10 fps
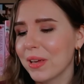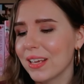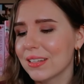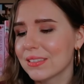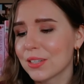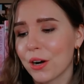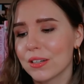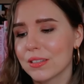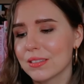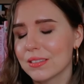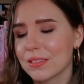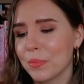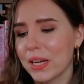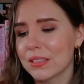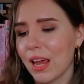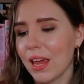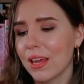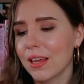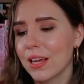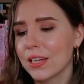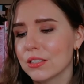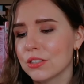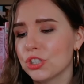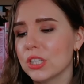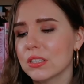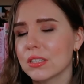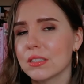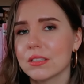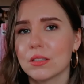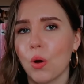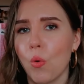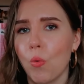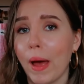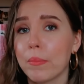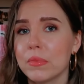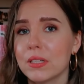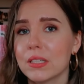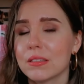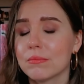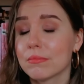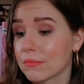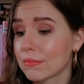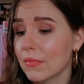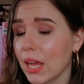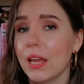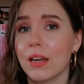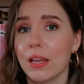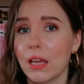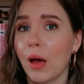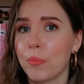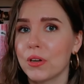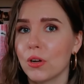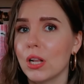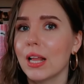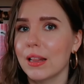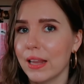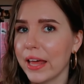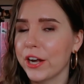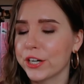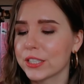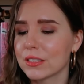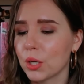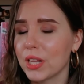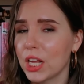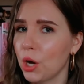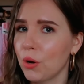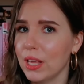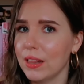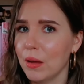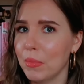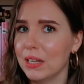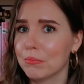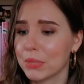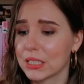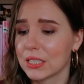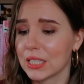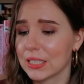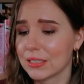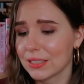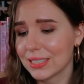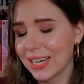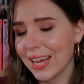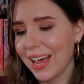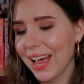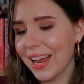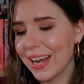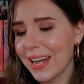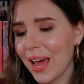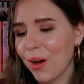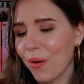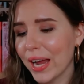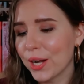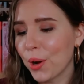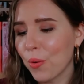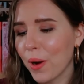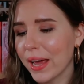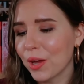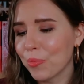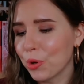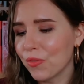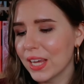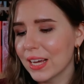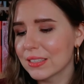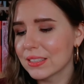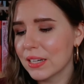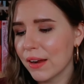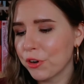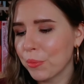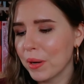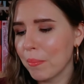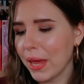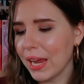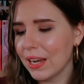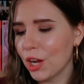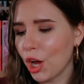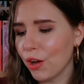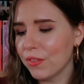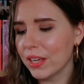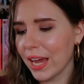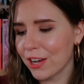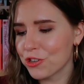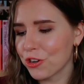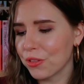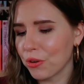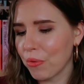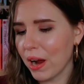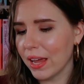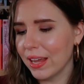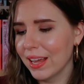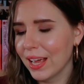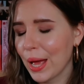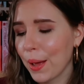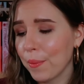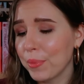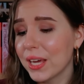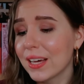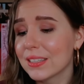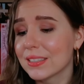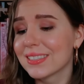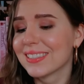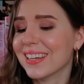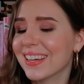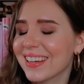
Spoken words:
it starts by saying Jesus wept in capital letters, so they know that they mean business. Now, I know why a movie has never been made of The Catcher in the Rye, because